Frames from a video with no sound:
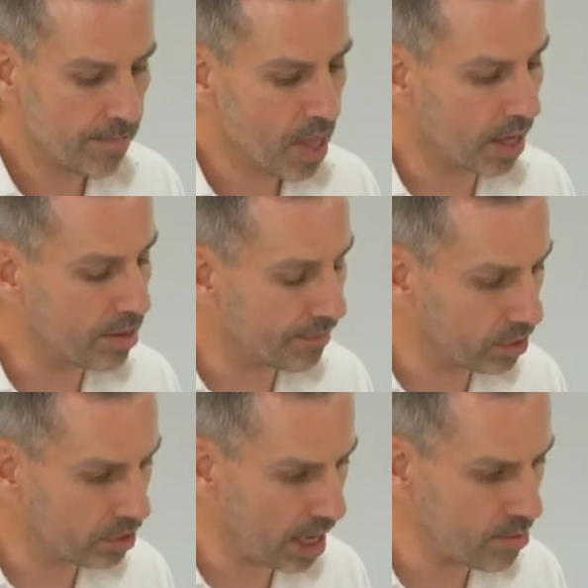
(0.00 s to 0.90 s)
And in the
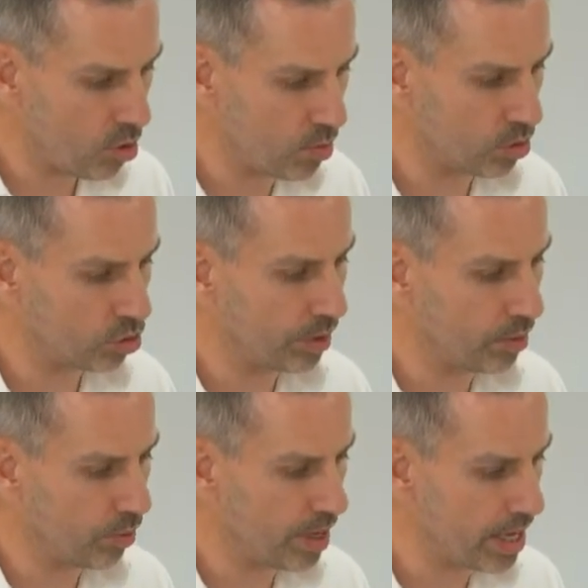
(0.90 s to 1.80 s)
first time homeowners,
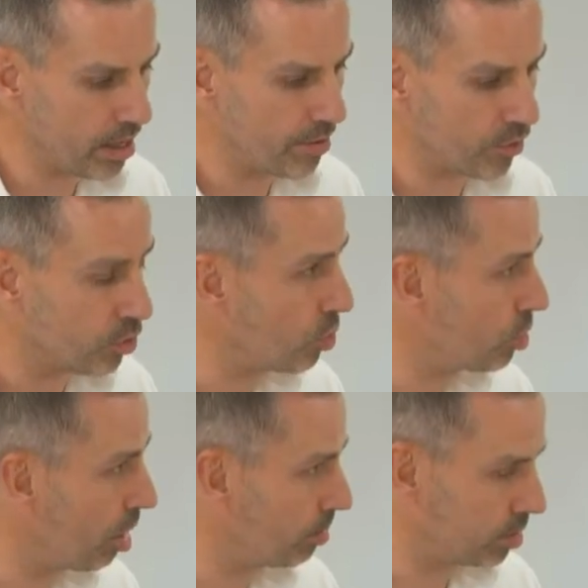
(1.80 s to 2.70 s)
we interviewed 2
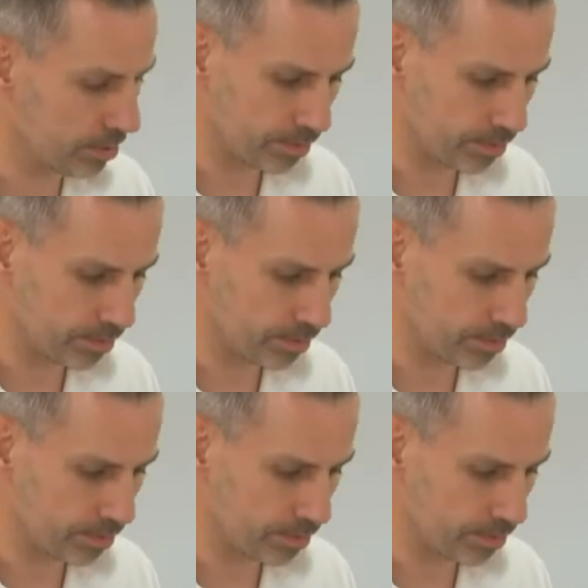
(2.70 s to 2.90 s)
couples.